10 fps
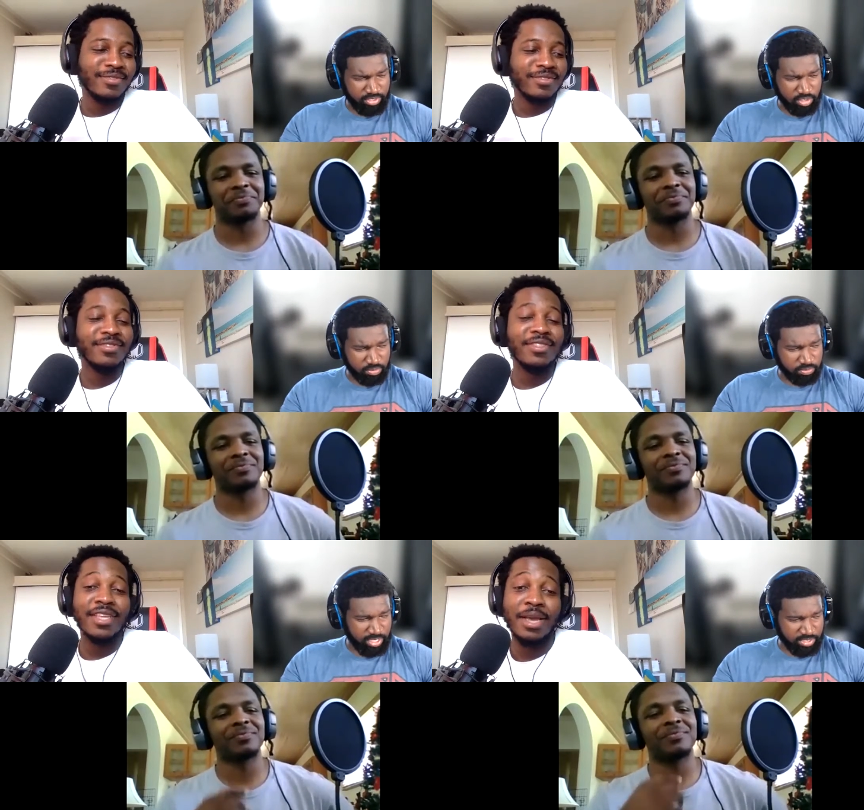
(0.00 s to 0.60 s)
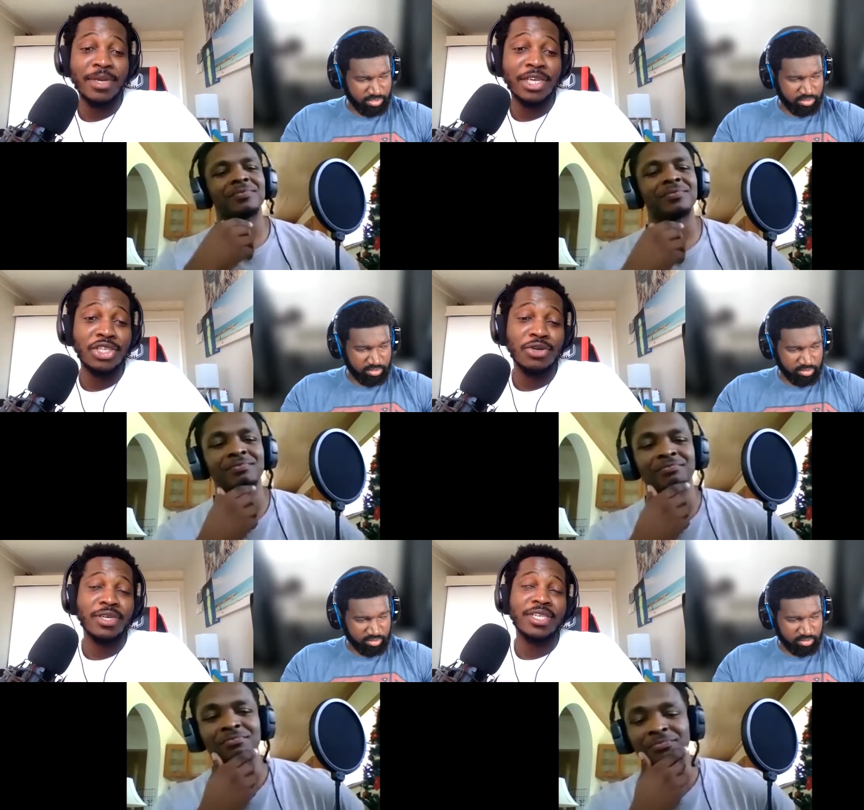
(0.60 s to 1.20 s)
Speaker 1: you know,
Speaker 2: I mean,
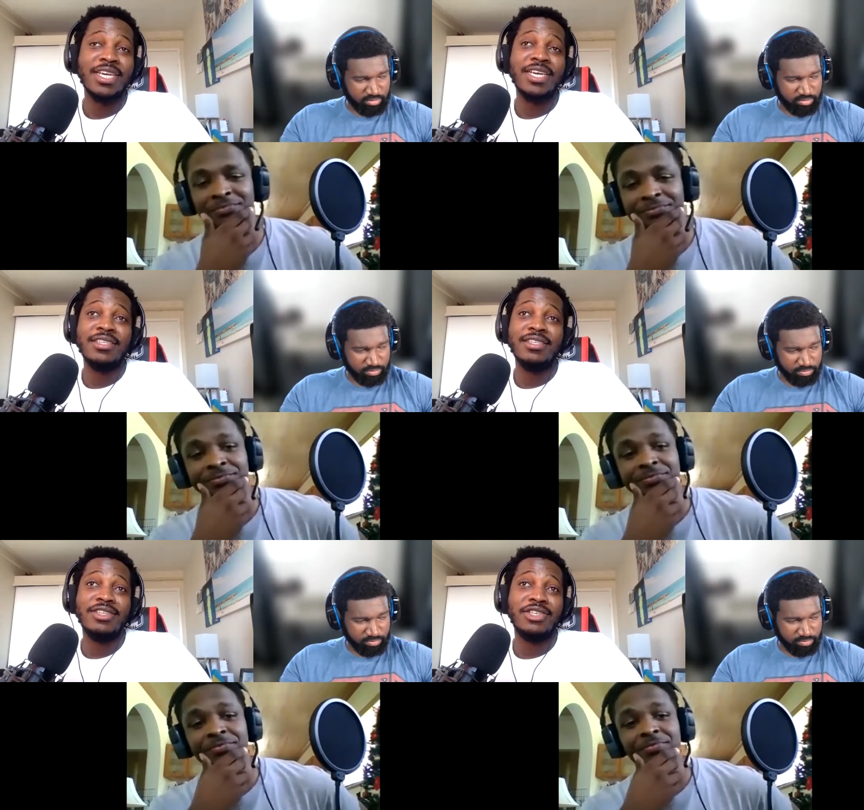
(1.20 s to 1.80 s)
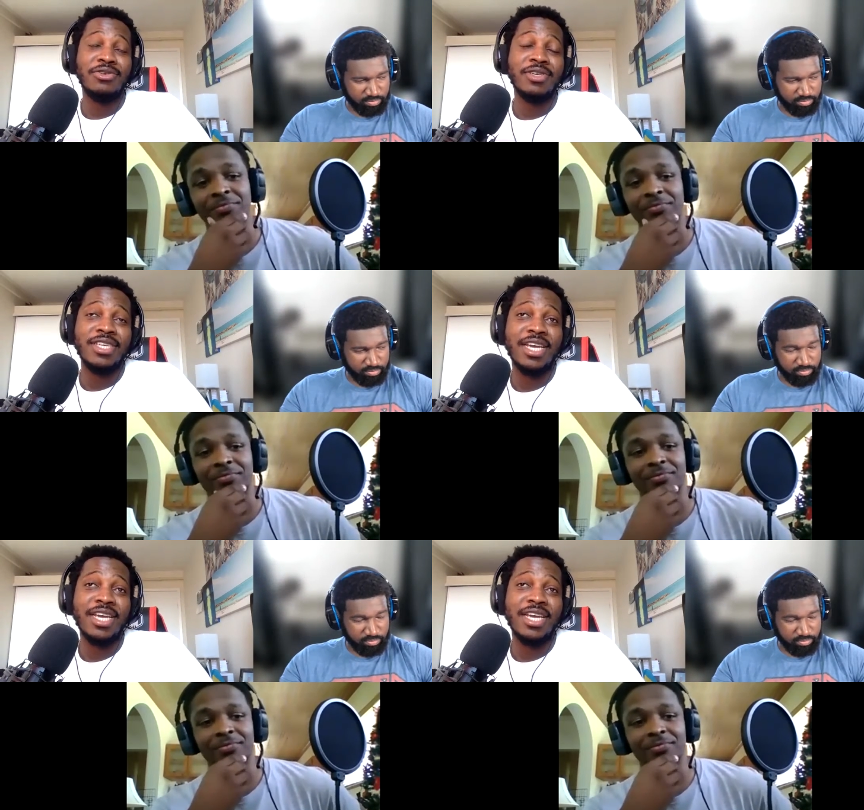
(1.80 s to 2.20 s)
Djokovic had Djokovic.